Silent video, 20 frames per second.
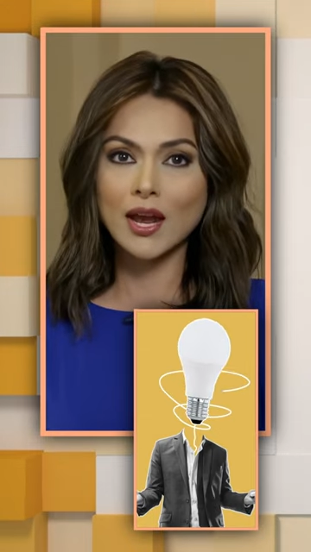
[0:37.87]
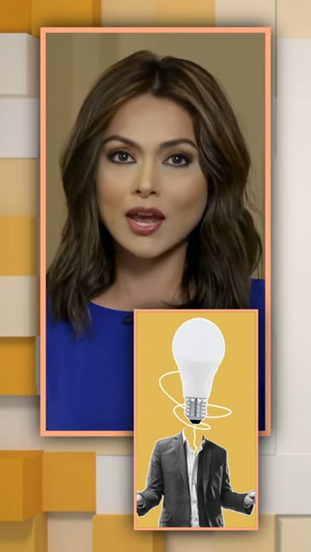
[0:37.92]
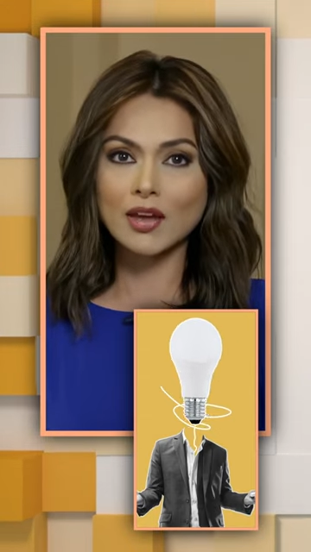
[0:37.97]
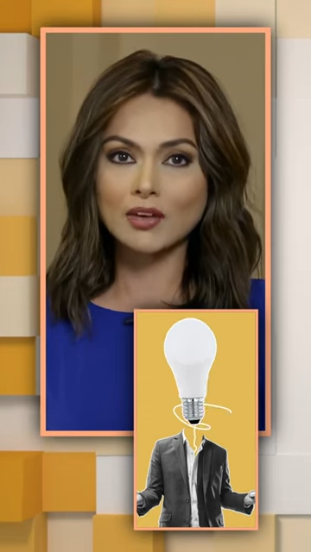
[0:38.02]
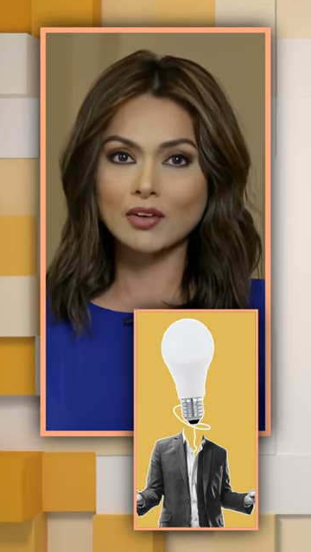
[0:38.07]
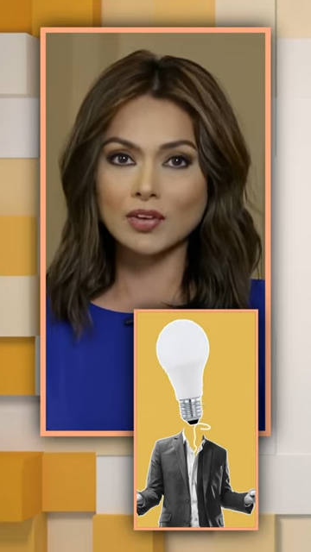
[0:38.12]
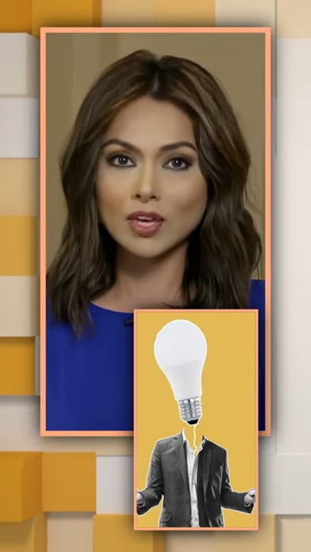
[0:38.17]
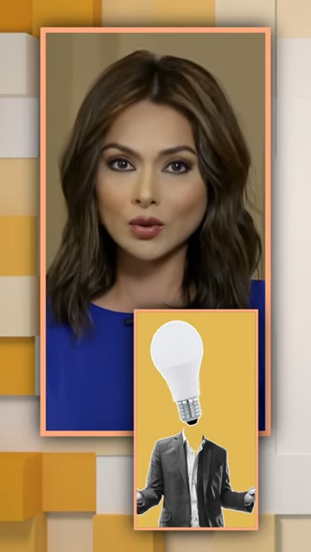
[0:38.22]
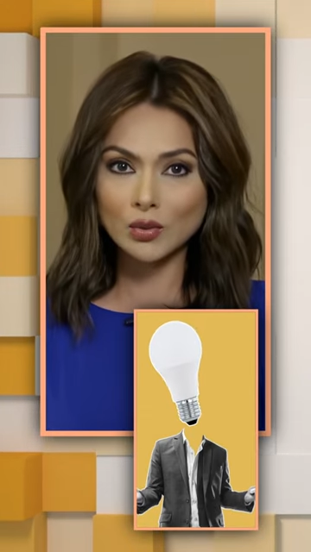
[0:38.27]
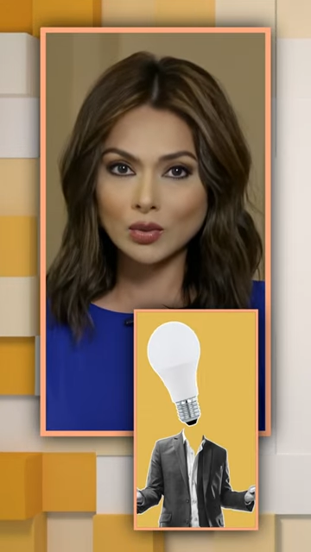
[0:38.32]

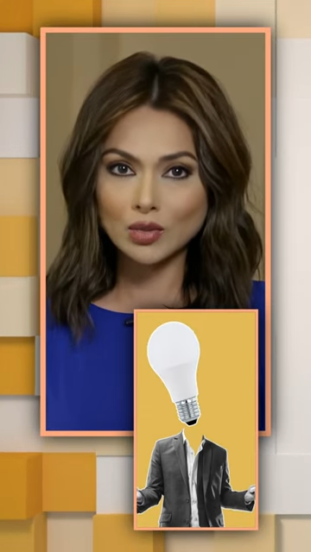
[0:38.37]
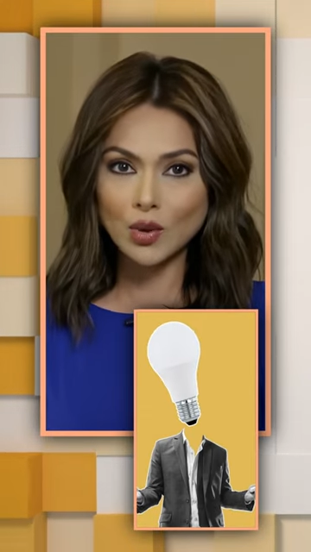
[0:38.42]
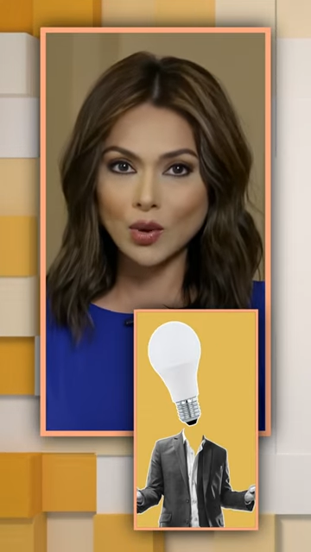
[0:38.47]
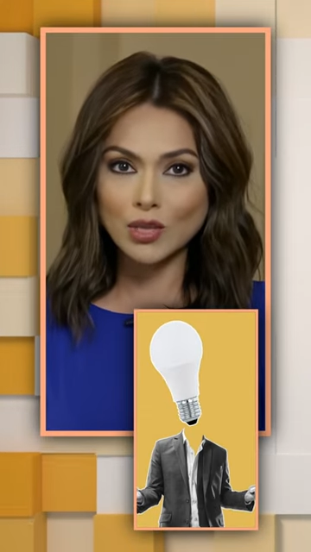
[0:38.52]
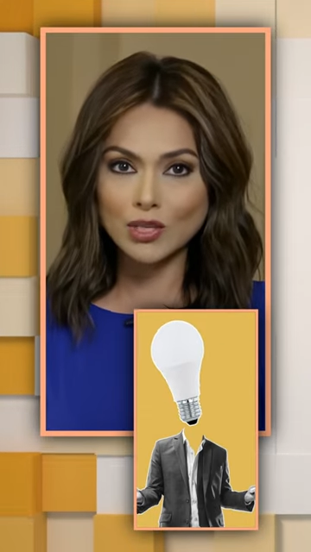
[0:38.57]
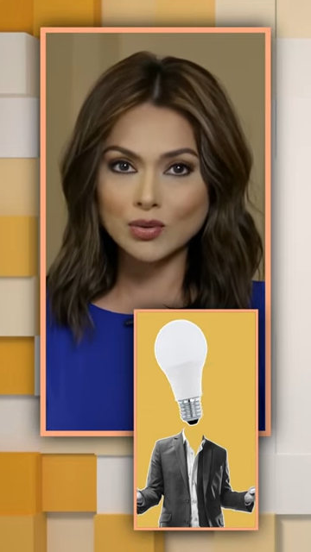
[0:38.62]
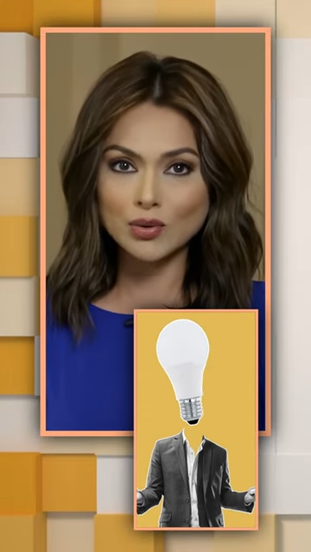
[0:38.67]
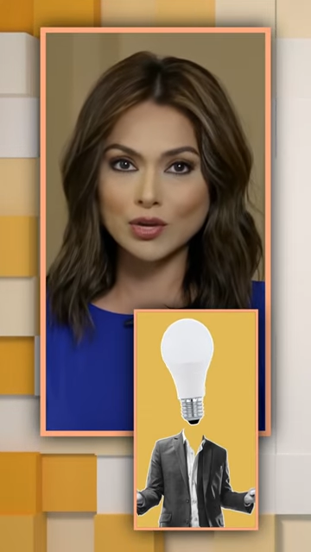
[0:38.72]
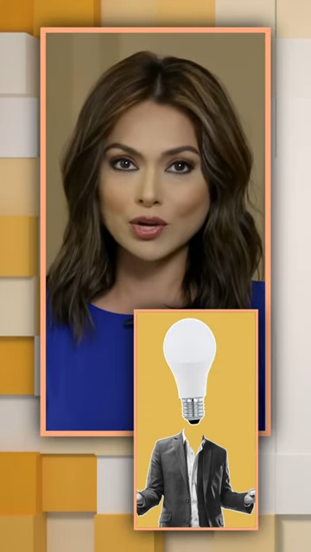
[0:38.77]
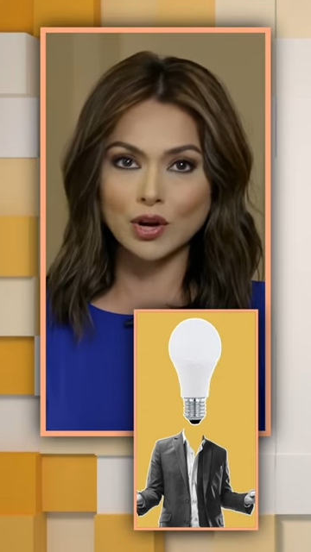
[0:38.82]
if he was
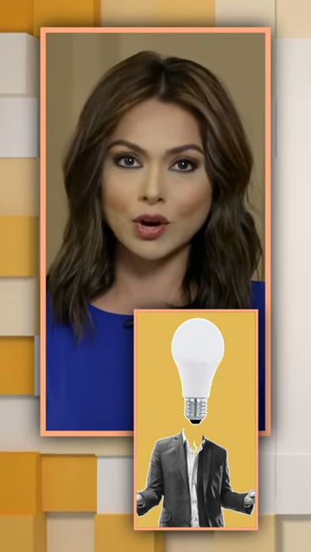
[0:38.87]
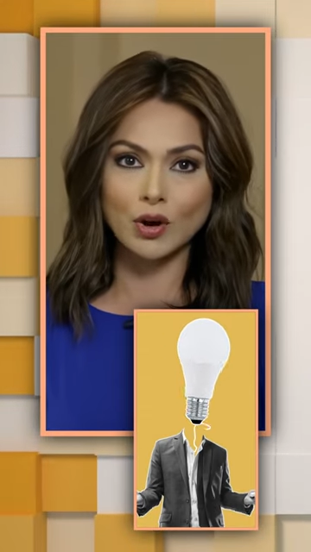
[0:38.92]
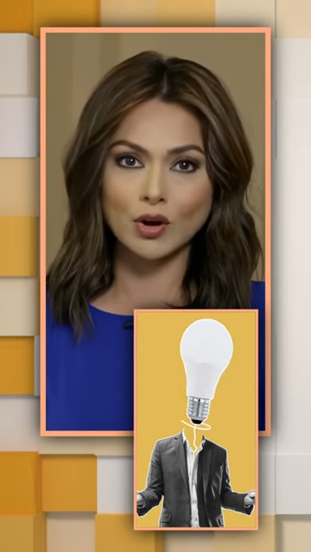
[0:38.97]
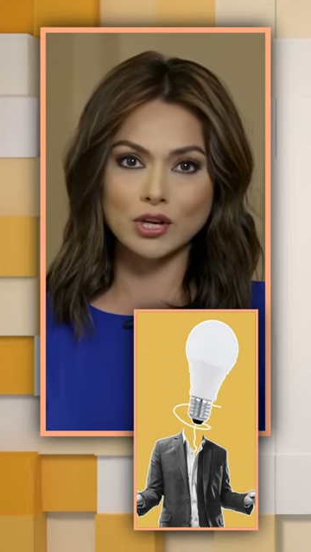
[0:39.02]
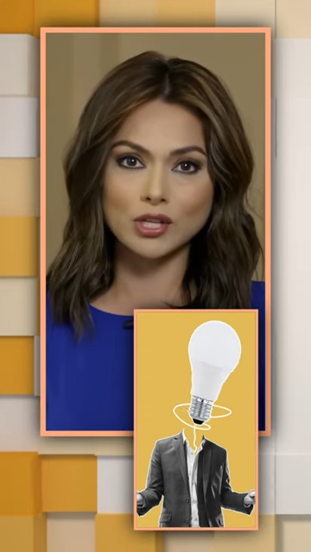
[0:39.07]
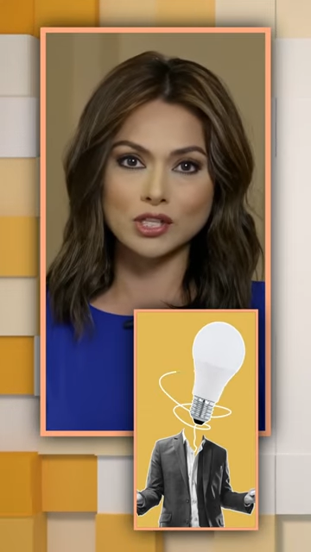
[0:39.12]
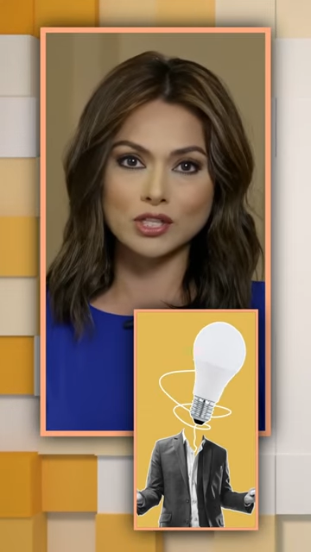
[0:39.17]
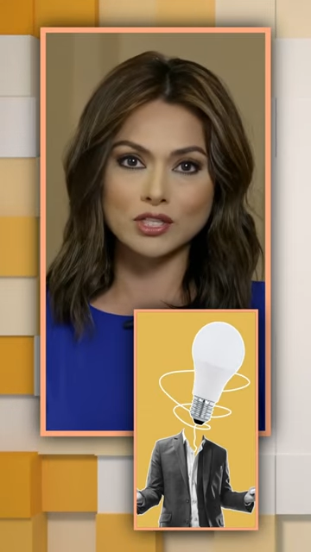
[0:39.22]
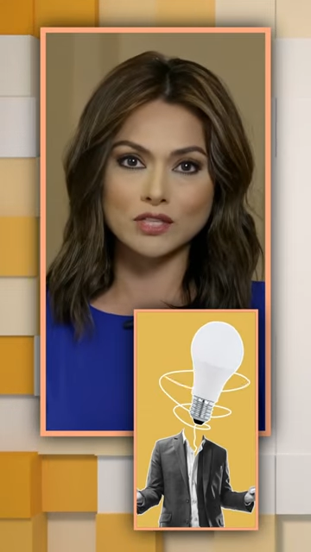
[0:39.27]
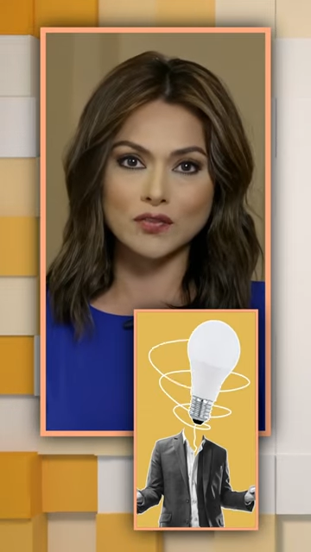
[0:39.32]
going to
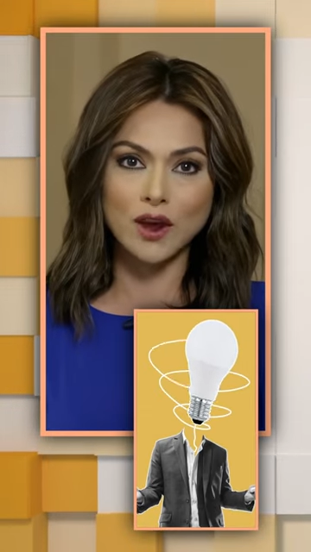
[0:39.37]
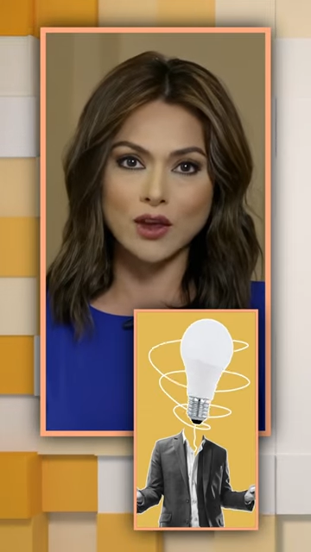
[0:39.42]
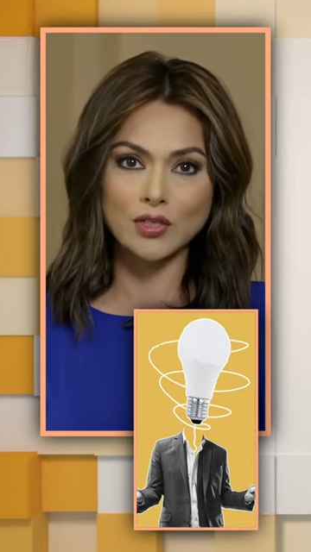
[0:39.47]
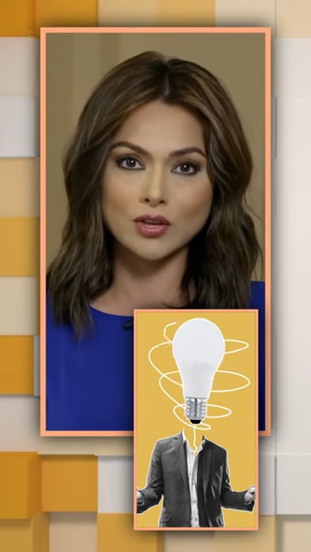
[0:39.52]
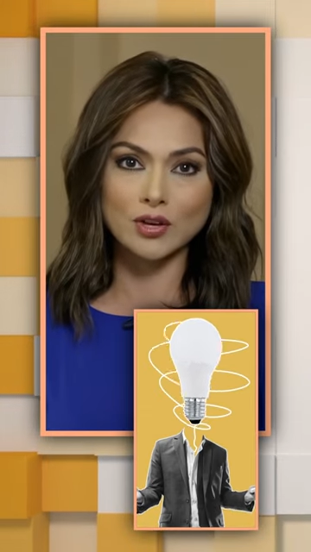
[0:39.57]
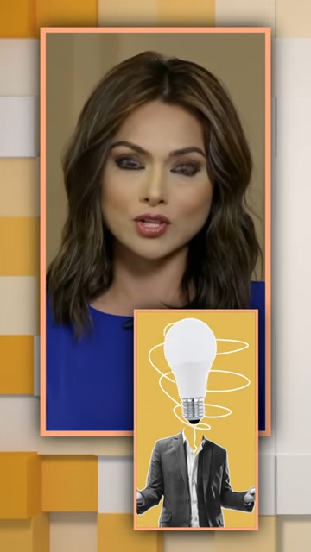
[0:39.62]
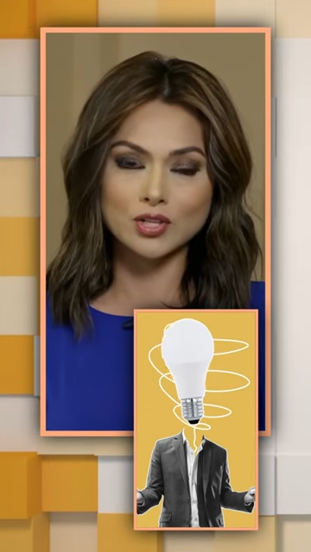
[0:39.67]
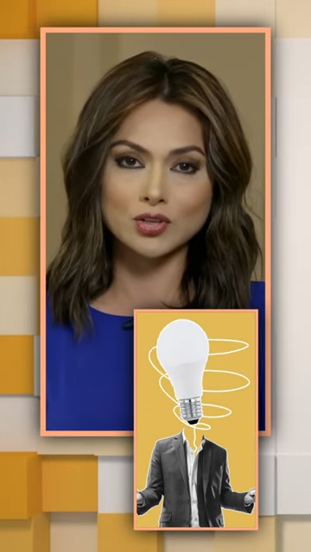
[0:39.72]
encourage his father